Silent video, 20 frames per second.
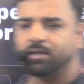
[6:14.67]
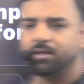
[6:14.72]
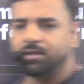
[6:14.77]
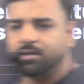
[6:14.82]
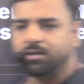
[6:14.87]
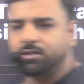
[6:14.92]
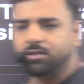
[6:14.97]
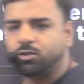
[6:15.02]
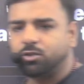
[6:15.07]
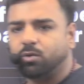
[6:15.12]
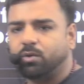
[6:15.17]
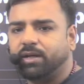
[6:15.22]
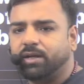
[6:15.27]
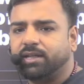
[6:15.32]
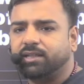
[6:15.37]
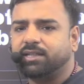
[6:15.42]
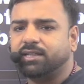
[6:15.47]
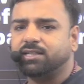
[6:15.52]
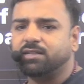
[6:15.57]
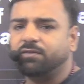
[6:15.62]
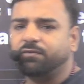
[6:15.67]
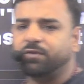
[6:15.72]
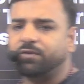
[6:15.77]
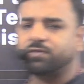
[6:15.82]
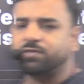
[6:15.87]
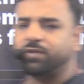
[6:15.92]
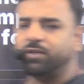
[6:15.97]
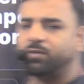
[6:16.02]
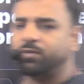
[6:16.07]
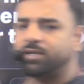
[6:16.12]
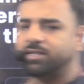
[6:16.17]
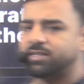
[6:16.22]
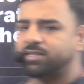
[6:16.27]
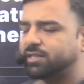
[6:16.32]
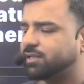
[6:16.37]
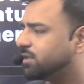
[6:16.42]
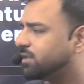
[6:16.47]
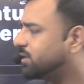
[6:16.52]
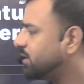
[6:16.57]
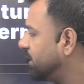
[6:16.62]
So Ankita is the first one to answer
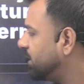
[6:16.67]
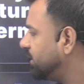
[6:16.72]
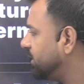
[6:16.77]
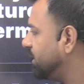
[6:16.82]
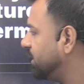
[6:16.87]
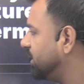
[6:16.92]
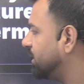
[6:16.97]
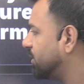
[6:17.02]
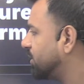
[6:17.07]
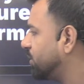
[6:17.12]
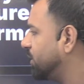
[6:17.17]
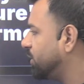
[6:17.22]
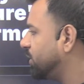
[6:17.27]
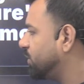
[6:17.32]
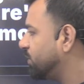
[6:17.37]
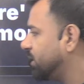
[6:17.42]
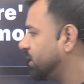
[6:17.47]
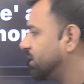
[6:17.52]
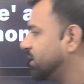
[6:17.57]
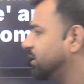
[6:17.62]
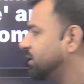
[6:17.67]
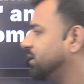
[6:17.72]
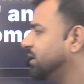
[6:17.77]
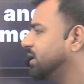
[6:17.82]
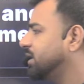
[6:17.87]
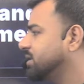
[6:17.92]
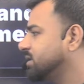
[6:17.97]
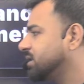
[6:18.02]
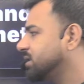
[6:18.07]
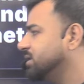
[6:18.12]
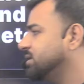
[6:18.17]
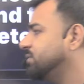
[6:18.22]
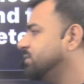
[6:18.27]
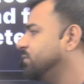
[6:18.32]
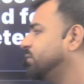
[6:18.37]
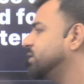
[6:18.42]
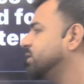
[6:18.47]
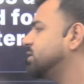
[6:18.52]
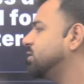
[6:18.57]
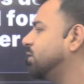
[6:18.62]
it, and according to Ankita, the answer is
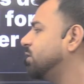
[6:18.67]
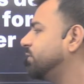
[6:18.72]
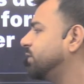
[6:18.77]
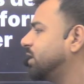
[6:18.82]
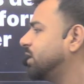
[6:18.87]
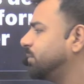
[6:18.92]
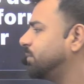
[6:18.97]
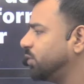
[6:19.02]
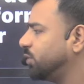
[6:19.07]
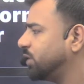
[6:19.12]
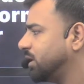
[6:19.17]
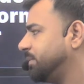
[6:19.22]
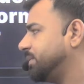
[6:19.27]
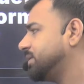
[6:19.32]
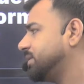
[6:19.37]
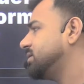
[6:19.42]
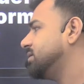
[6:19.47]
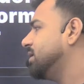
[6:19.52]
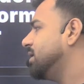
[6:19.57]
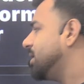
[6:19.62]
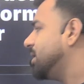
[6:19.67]
first law of thermodynamics.